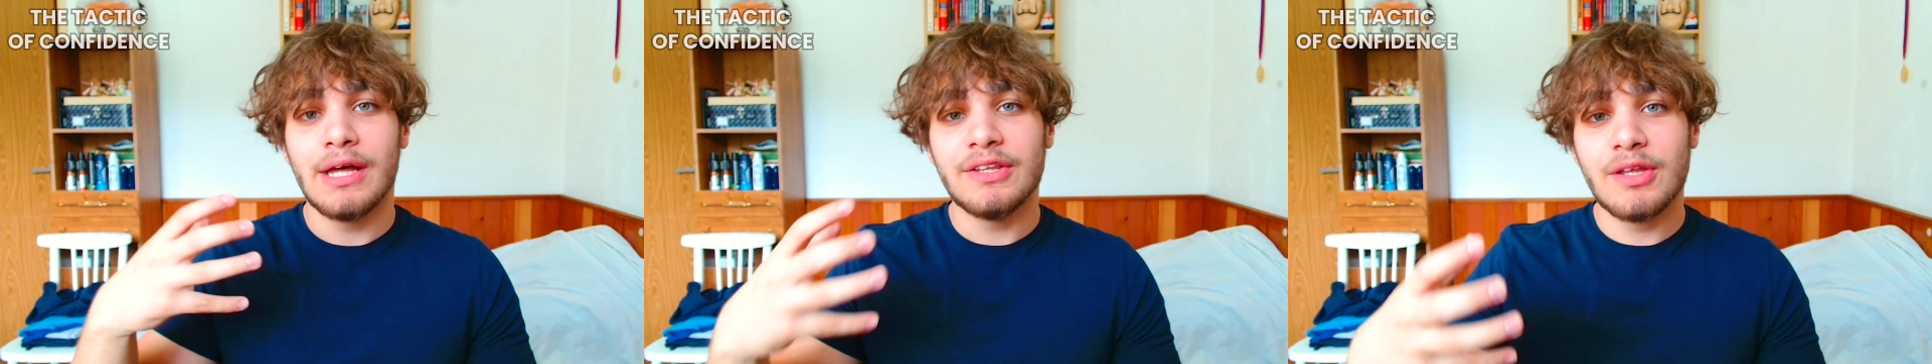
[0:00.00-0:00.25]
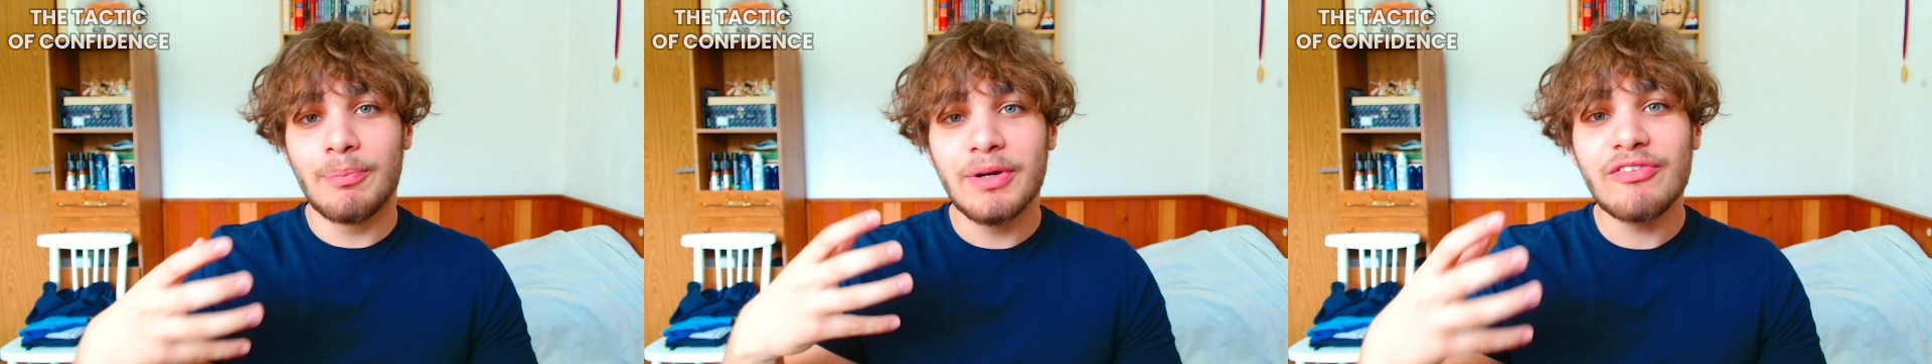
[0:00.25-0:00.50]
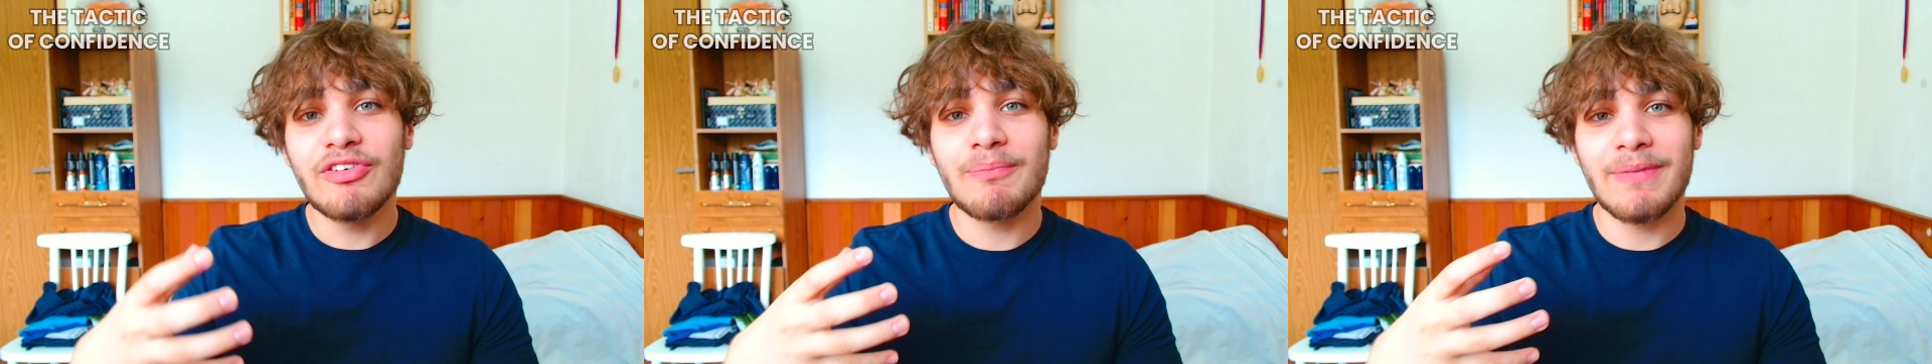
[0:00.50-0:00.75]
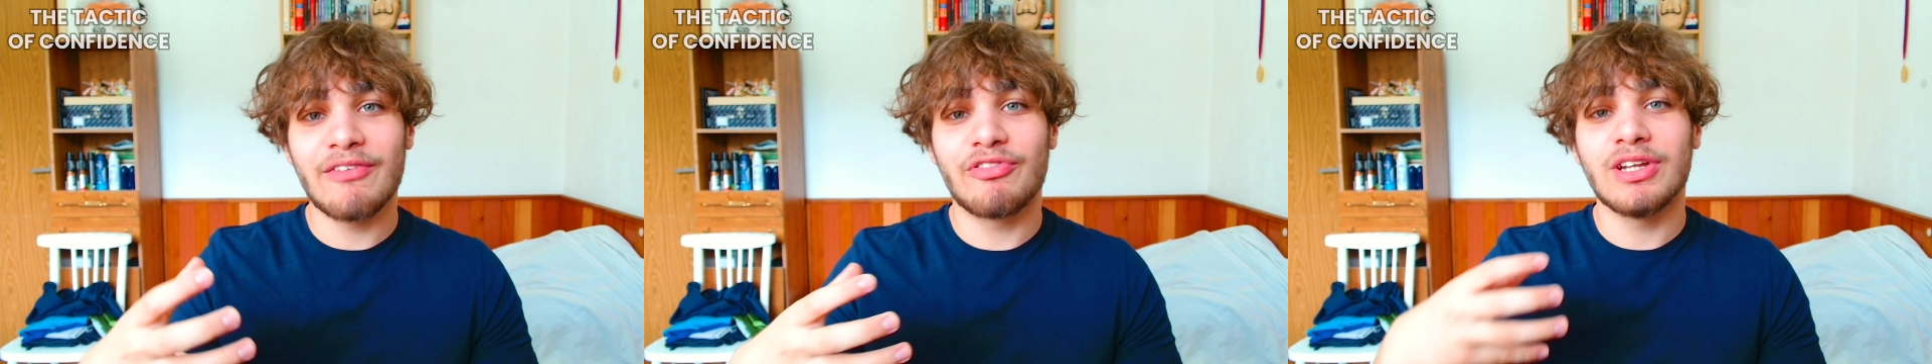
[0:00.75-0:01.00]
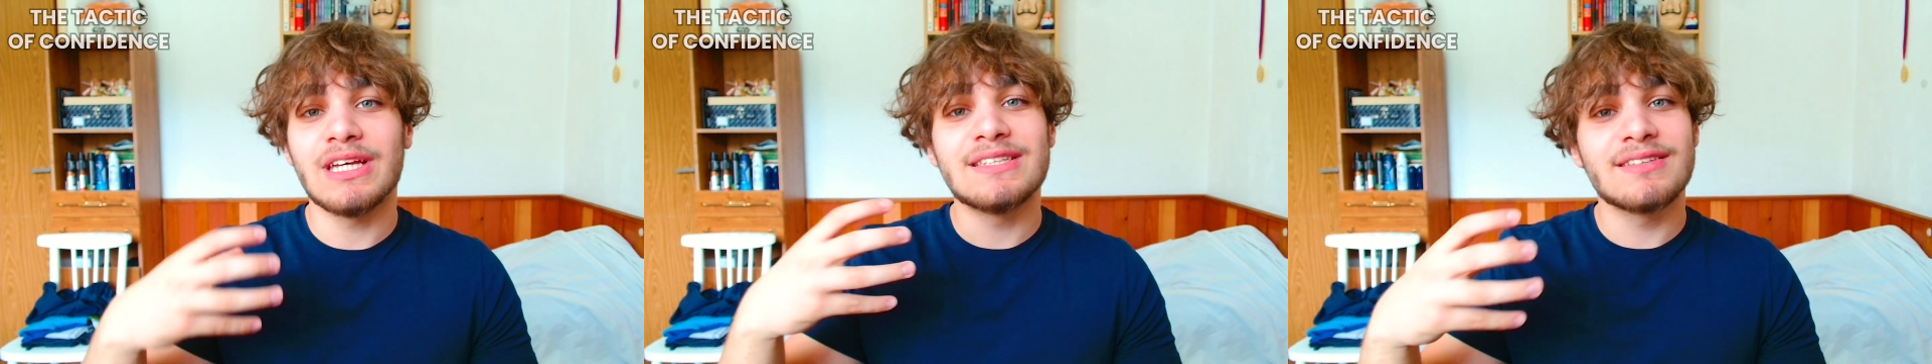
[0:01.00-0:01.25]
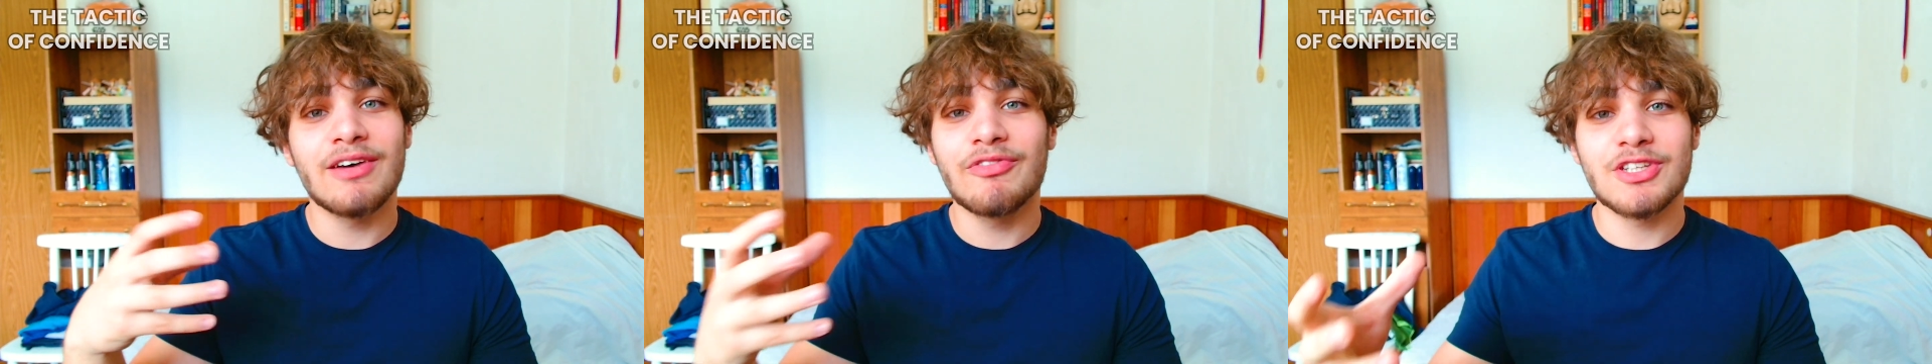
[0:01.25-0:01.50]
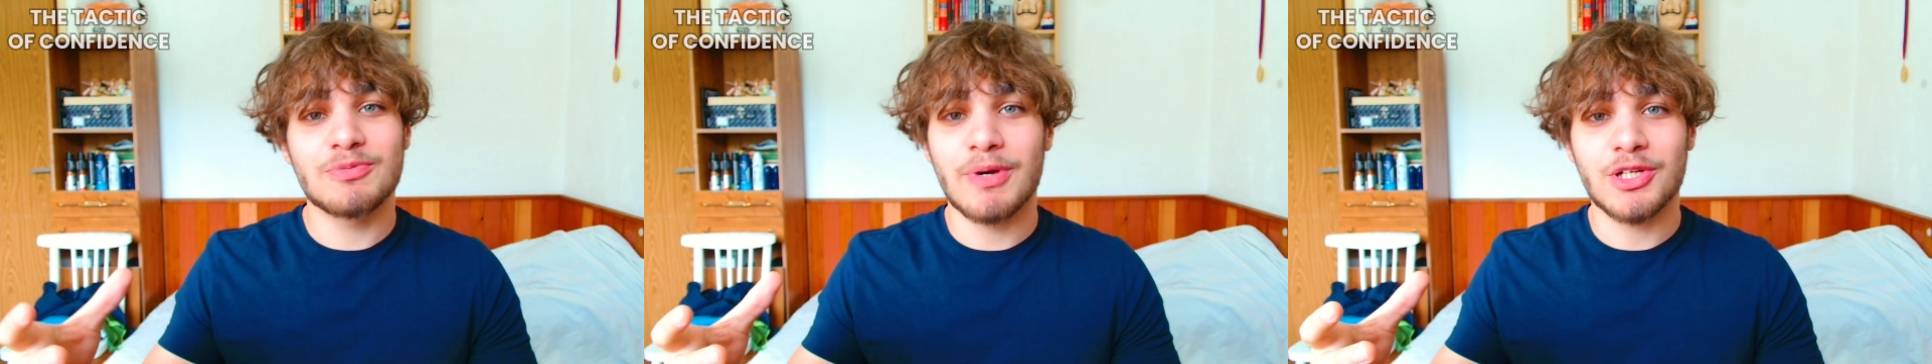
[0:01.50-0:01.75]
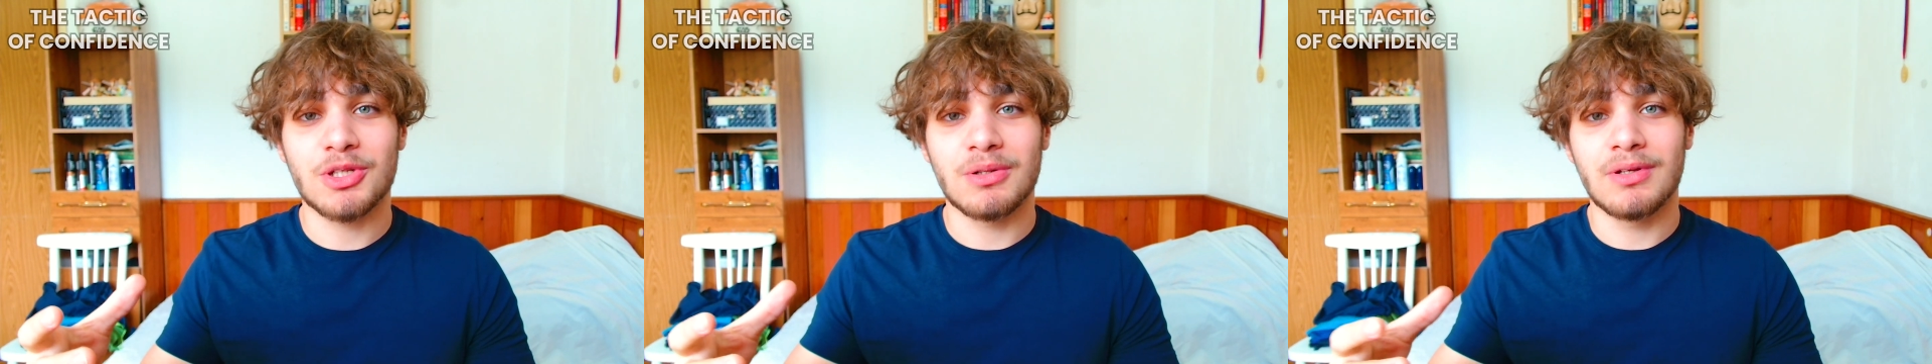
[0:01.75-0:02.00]
The breathing method is nothing
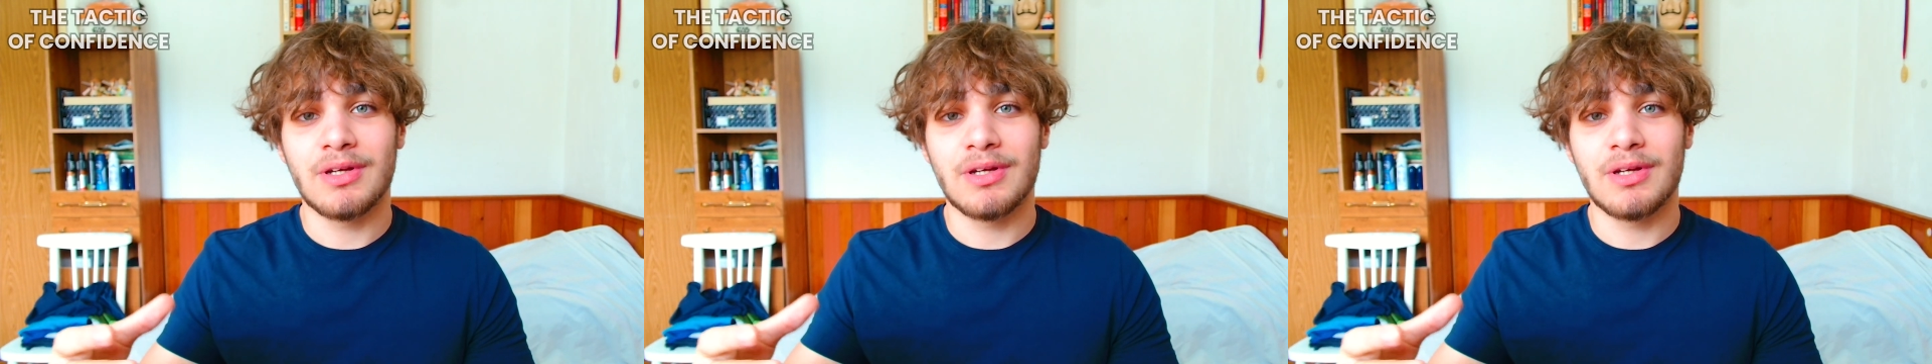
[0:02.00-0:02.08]
special.